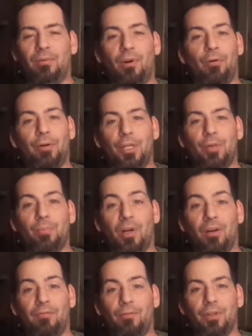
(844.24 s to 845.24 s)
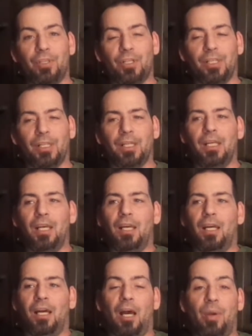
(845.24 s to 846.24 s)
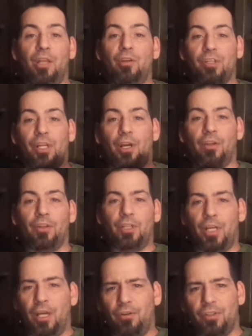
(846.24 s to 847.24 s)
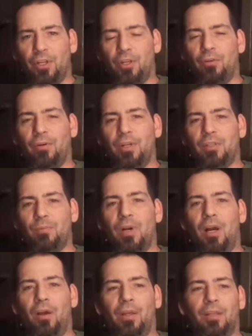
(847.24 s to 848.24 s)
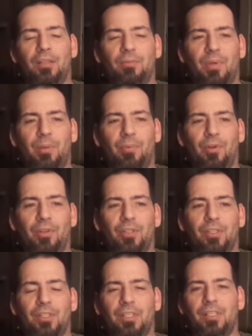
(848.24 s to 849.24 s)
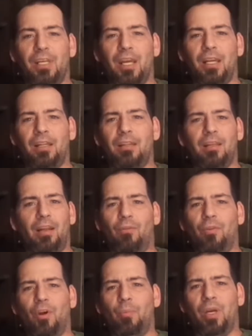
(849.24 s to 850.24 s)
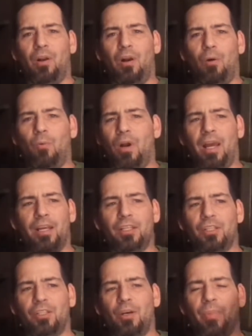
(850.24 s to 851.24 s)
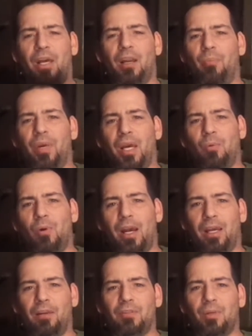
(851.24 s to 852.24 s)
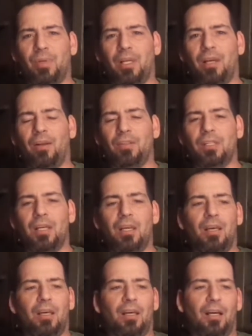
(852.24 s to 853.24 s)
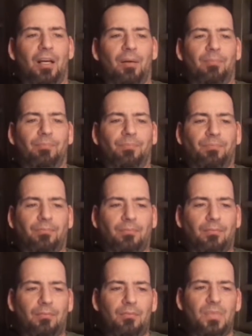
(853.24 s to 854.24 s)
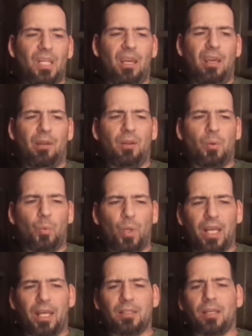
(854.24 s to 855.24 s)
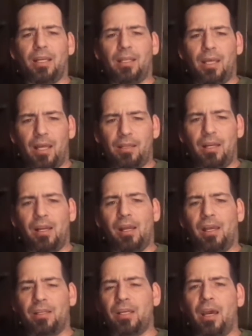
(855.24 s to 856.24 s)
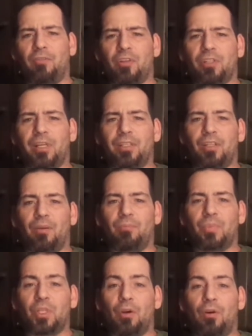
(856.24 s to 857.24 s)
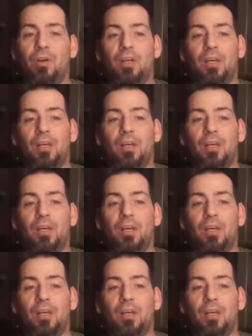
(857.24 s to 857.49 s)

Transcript: going Yooper, unfortunately, and using other channels to do it as well. And these people are just insane. They don't know me at all. One guy's just jumping on a bandwagon of somebody else. And when it gets like that, then I guess I have to say something. So,